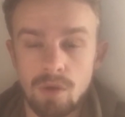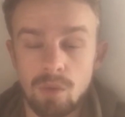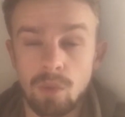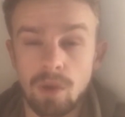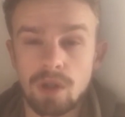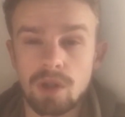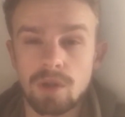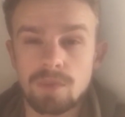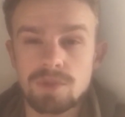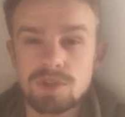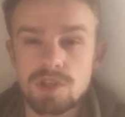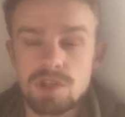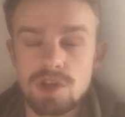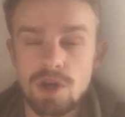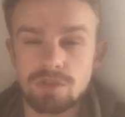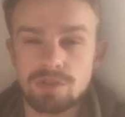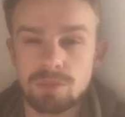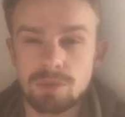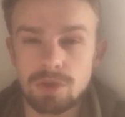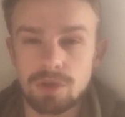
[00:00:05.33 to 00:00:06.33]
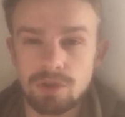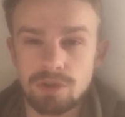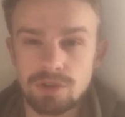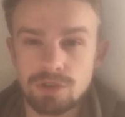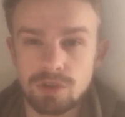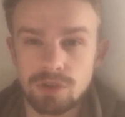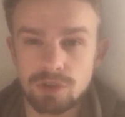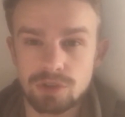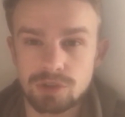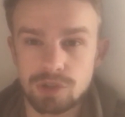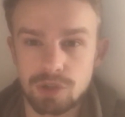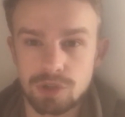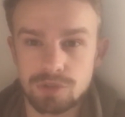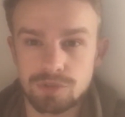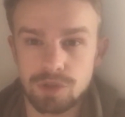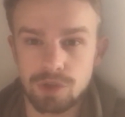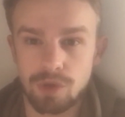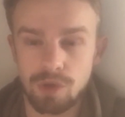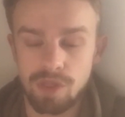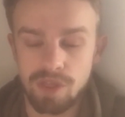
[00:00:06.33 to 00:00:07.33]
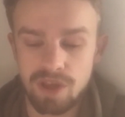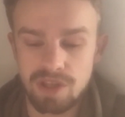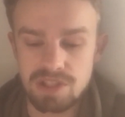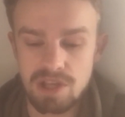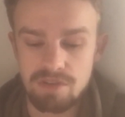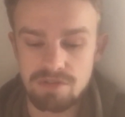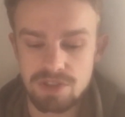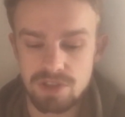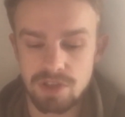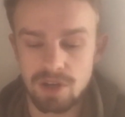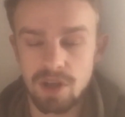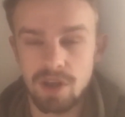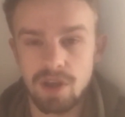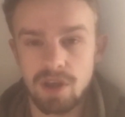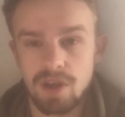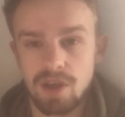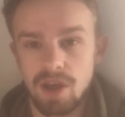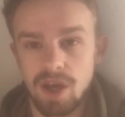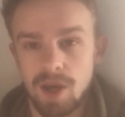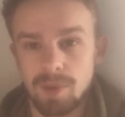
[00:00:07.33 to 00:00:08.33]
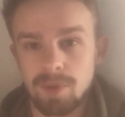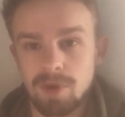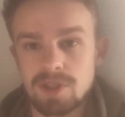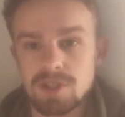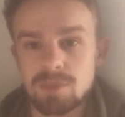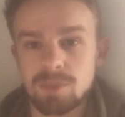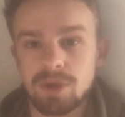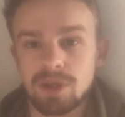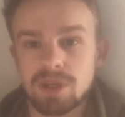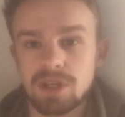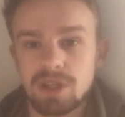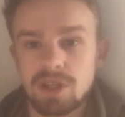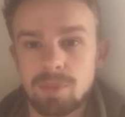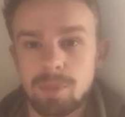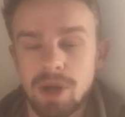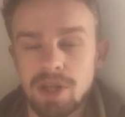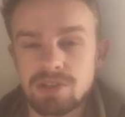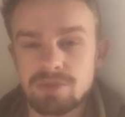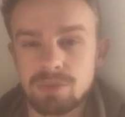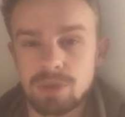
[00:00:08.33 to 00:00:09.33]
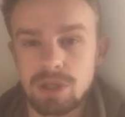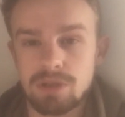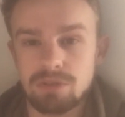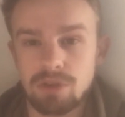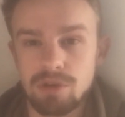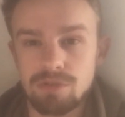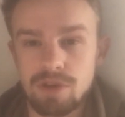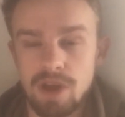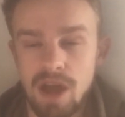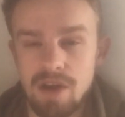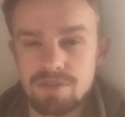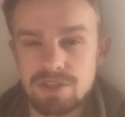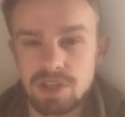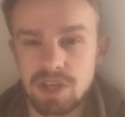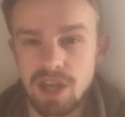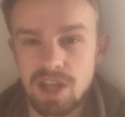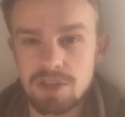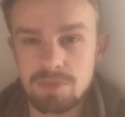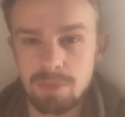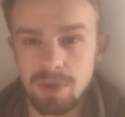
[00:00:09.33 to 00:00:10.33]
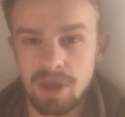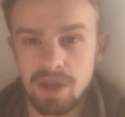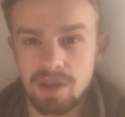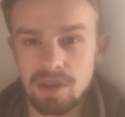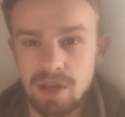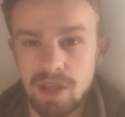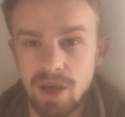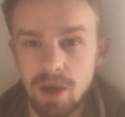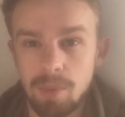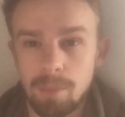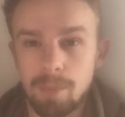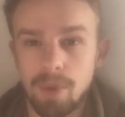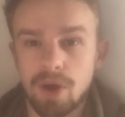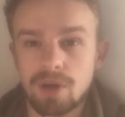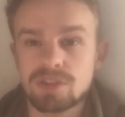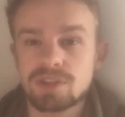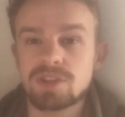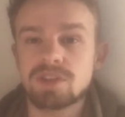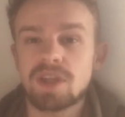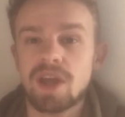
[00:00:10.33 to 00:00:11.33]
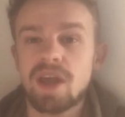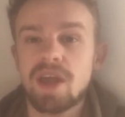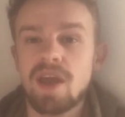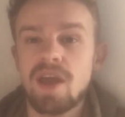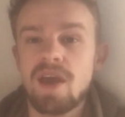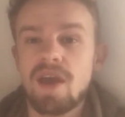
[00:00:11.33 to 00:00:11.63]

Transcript: Welcome to the Toffee Blues, your source for all things Everton. I'm here to bring you the match preview for Everton against Burnley on Boxing Day.